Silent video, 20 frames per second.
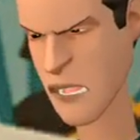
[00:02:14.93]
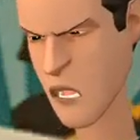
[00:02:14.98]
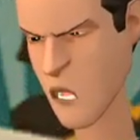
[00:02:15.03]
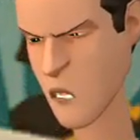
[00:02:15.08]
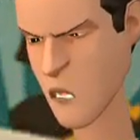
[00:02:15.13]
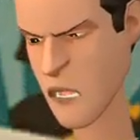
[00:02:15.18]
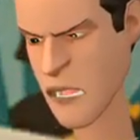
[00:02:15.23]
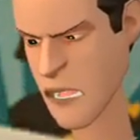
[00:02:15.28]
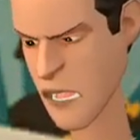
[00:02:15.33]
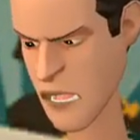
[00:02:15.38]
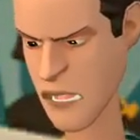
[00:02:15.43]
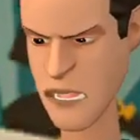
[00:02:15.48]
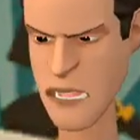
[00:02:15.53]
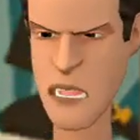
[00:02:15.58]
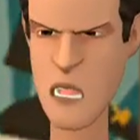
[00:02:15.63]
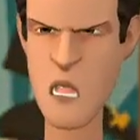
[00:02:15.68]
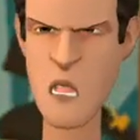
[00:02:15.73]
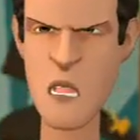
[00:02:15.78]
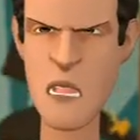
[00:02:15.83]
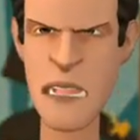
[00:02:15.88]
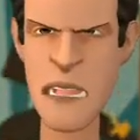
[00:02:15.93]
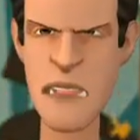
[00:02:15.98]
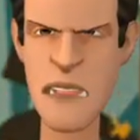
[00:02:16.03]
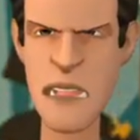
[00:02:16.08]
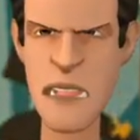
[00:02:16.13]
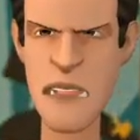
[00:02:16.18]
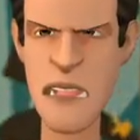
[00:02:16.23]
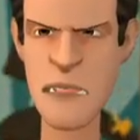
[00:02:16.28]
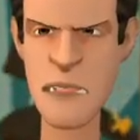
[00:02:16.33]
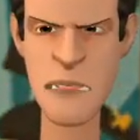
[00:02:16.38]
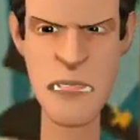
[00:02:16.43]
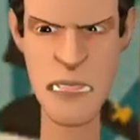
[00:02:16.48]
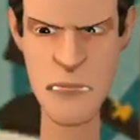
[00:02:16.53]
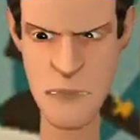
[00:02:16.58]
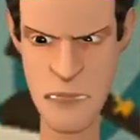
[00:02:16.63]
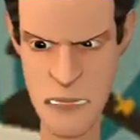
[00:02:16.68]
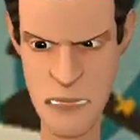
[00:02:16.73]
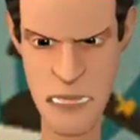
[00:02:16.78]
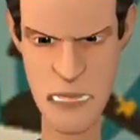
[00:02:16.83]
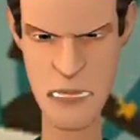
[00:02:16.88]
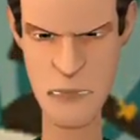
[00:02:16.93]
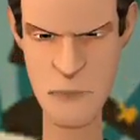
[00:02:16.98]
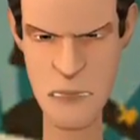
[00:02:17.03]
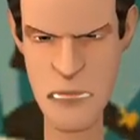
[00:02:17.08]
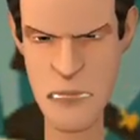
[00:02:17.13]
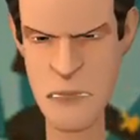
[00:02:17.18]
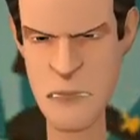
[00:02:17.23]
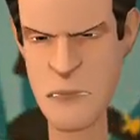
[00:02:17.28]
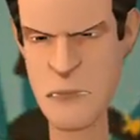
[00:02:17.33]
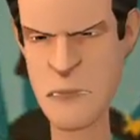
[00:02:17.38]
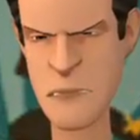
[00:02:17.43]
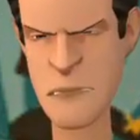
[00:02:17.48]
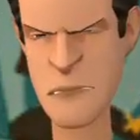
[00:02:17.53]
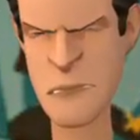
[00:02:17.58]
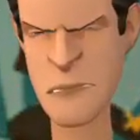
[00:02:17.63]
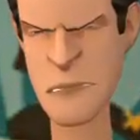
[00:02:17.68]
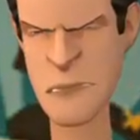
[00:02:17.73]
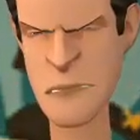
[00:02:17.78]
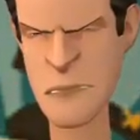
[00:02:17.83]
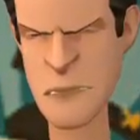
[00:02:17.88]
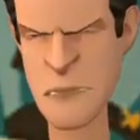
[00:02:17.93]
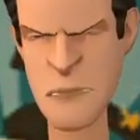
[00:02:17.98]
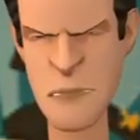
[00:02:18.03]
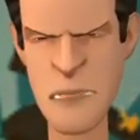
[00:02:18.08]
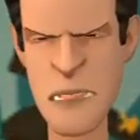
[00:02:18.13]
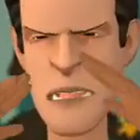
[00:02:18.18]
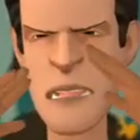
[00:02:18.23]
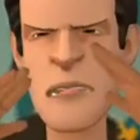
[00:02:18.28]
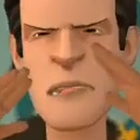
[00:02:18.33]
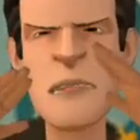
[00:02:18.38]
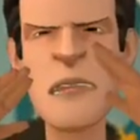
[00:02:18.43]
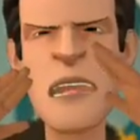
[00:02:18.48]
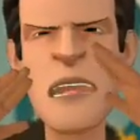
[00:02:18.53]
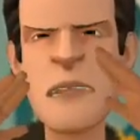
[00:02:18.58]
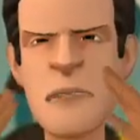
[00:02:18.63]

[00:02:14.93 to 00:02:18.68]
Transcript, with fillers: steal a core TV from a subscriber? That's it.